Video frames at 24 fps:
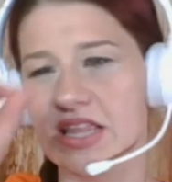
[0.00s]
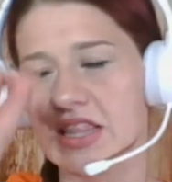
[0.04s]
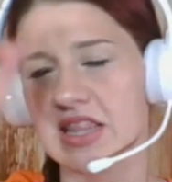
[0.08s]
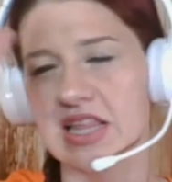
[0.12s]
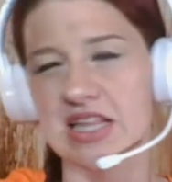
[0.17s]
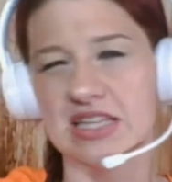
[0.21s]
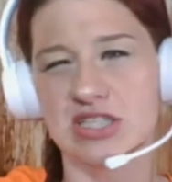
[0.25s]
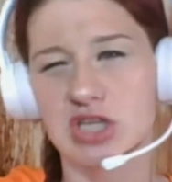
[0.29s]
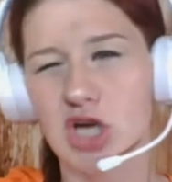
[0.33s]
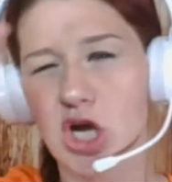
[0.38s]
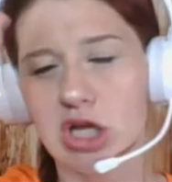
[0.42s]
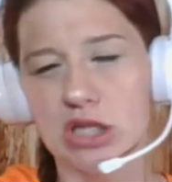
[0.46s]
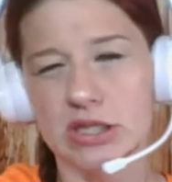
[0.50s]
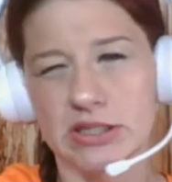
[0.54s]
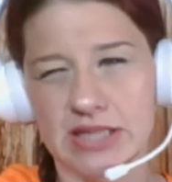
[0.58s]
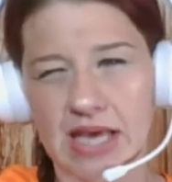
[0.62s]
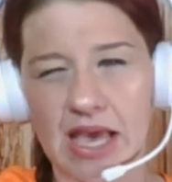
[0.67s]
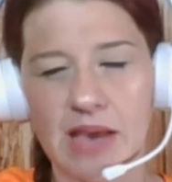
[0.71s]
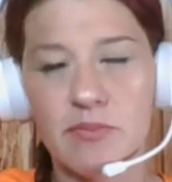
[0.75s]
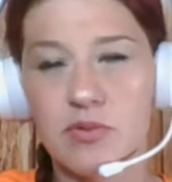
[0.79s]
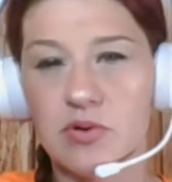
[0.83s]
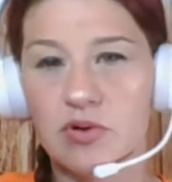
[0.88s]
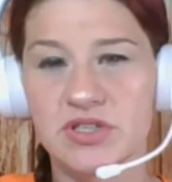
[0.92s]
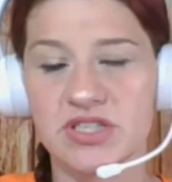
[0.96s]
It's not
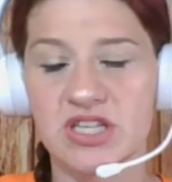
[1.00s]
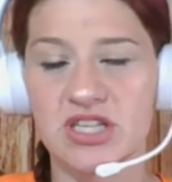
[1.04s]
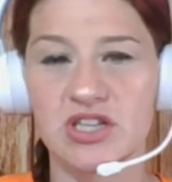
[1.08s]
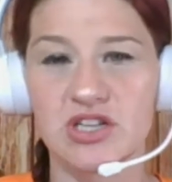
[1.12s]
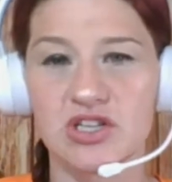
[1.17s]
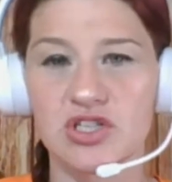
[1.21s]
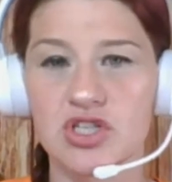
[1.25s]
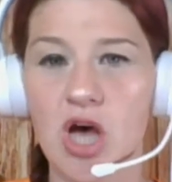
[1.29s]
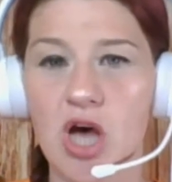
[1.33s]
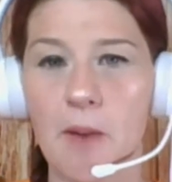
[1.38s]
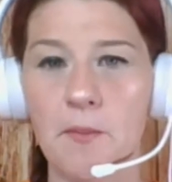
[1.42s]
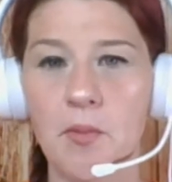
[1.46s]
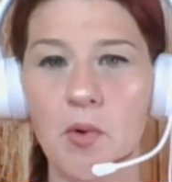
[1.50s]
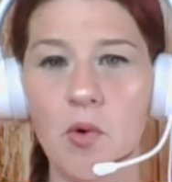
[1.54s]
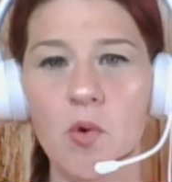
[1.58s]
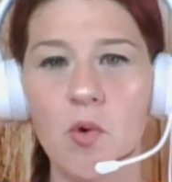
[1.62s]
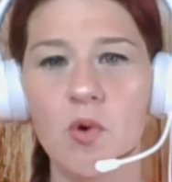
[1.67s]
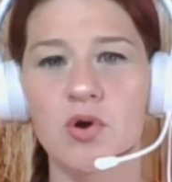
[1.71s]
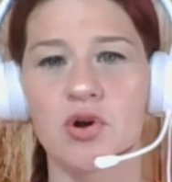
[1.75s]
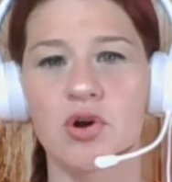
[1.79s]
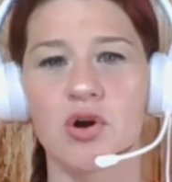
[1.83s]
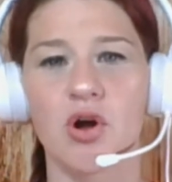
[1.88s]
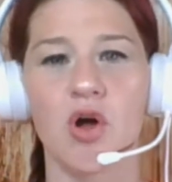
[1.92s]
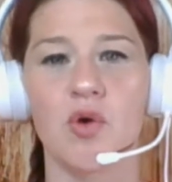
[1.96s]
labeled in the top
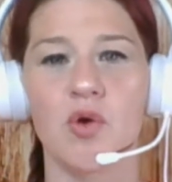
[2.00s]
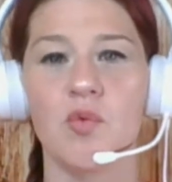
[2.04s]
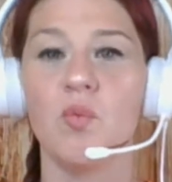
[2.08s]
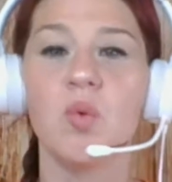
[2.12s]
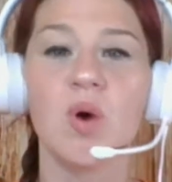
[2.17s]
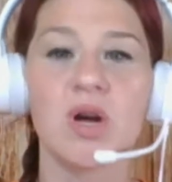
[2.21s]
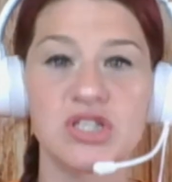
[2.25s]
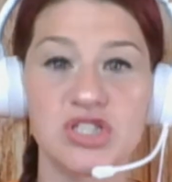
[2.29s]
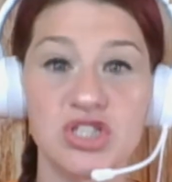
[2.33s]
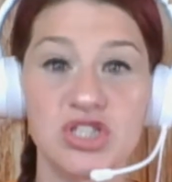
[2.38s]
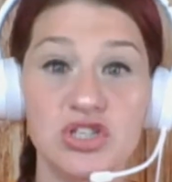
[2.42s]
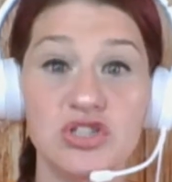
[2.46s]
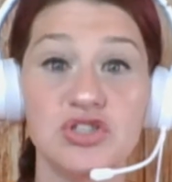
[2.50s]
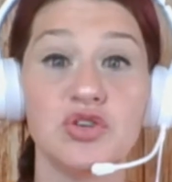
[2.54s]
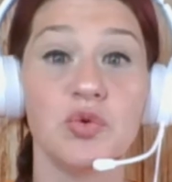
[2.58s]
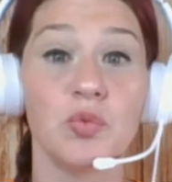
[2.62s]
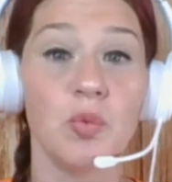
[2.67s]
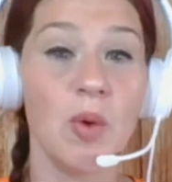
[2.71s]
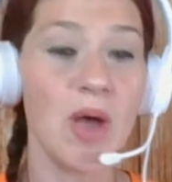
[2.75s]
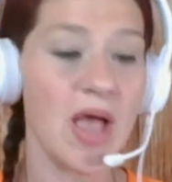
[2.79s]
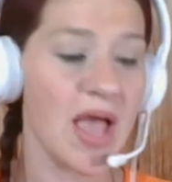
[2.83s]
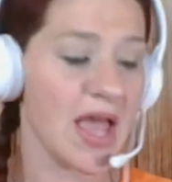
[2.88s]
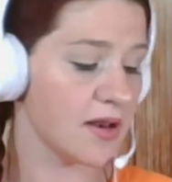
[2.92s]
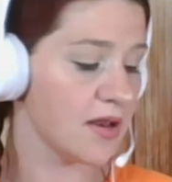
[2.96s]
corner on what to do
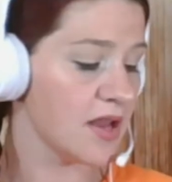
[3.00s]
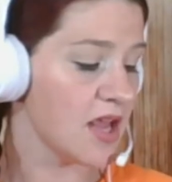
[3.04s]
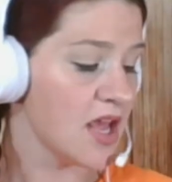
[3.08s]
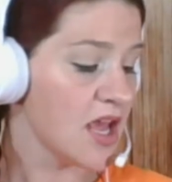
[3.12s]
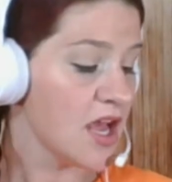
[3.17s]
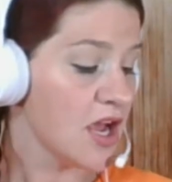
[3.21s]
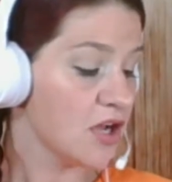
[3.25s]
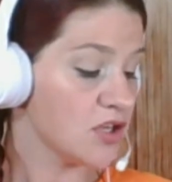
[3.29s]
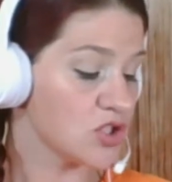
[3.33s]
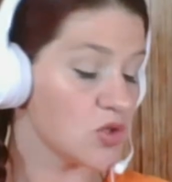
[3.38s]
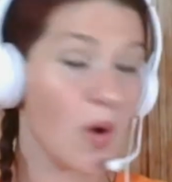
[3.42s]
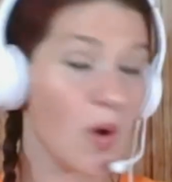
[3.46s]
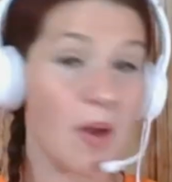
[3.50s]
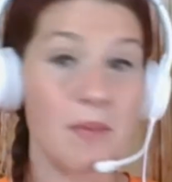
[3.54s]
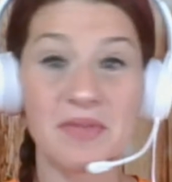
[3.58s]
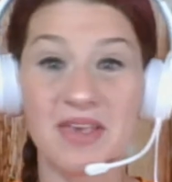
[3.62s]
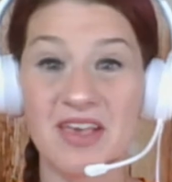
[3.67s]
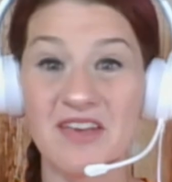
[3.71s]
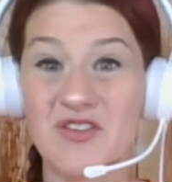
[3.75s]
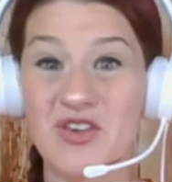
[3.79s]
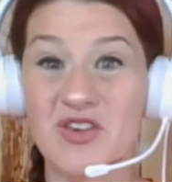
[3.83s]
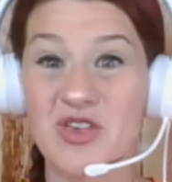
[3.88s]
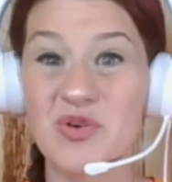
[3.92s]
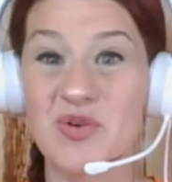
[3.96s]
when, so I'm
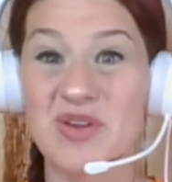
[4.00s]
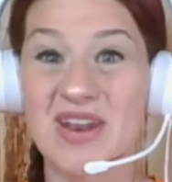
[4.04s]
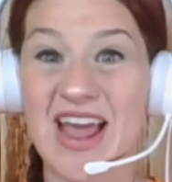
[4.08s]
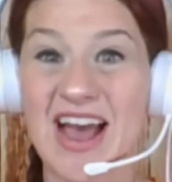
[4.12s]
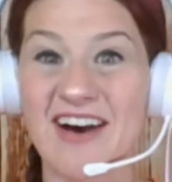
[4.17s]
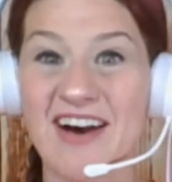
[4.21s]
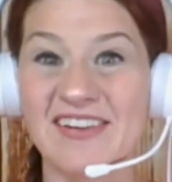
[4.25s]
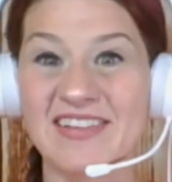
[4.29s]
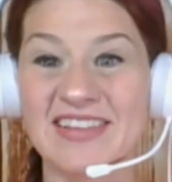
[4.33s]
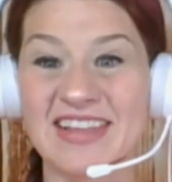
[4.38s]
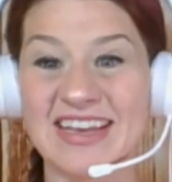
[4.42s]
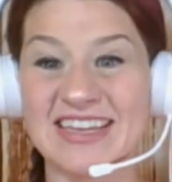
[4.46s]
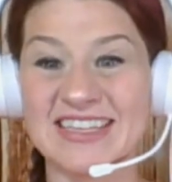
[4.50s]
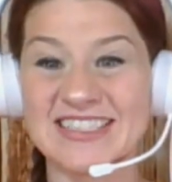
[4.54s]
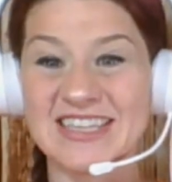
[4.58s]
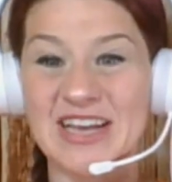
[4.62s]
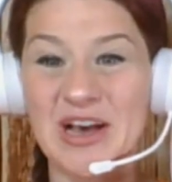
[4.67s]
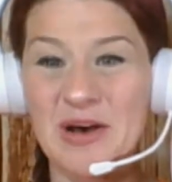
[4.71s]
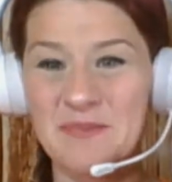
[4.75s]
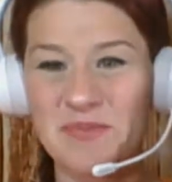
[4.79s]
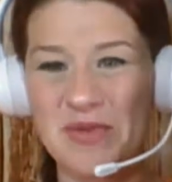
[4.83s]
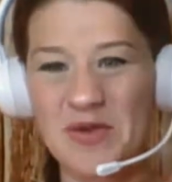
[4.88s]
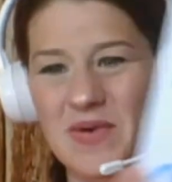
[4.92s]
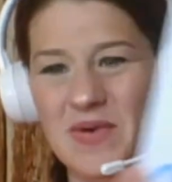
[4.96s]
giving you an outline to
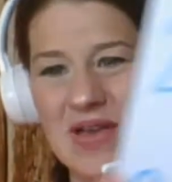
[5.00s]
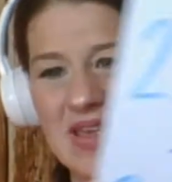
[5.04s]
help you with